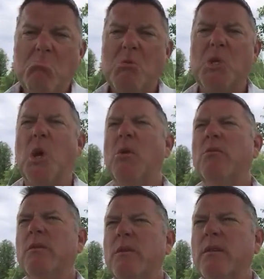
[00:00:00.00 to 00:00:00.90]
so
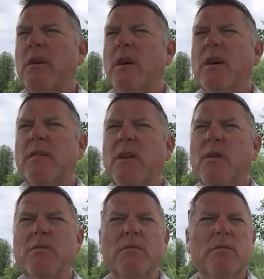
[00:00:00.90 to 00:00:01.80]
uh, you
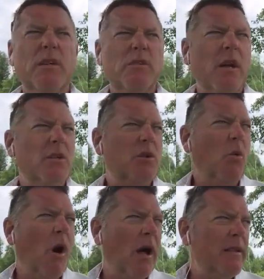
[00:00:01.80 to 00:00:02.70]
know it's nice to
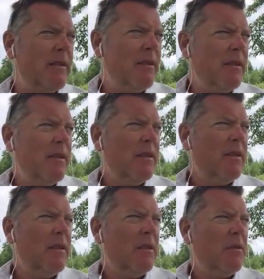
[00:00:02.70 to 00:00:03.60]
want
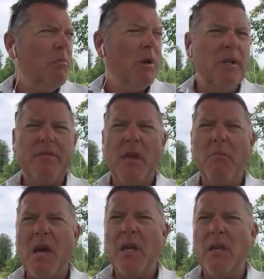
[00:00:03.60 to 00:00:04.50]
but if they
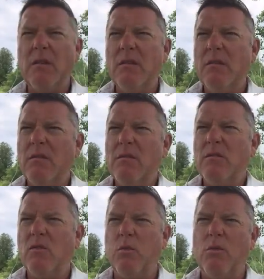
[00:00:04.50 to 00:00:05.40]
make it
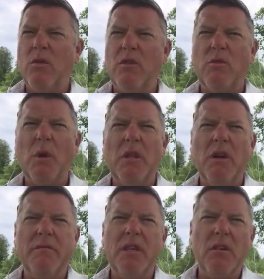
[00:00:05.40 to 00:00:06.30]
a sweet
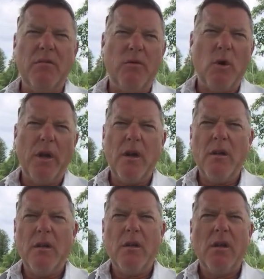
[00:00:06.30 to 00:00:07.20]
enough deal for you,
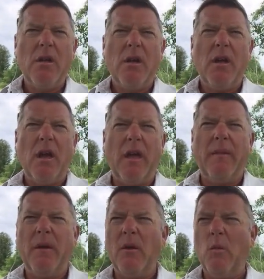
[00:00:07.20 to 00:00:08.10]

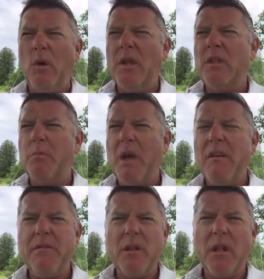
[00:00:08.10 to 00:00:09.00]
and they're willing to pay
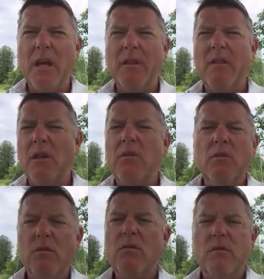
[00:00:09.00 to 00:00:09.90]
for the land, then
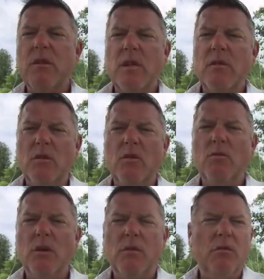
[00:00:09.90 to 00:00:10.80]
then
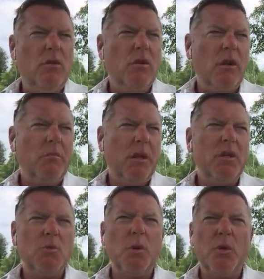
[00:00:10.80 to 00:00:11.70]
you you're at a
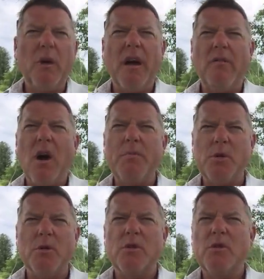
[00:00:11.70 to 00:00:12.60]
place where you have
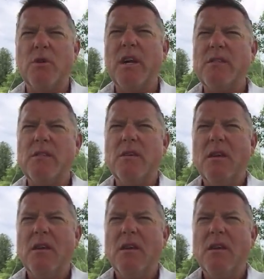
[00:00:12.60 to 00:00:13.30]
options. So that's